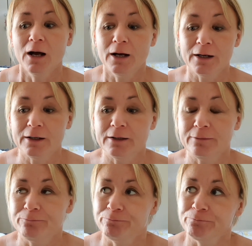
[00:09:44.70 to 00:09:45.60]

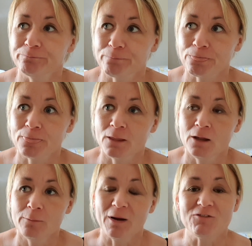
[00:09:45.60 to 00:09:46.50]

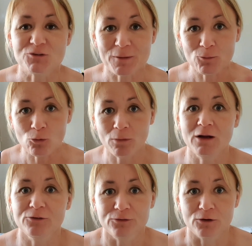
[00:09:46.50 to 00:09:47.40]
But I've just been more
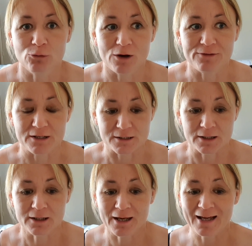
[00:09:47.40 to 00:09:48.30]
mindful of what I've eaten,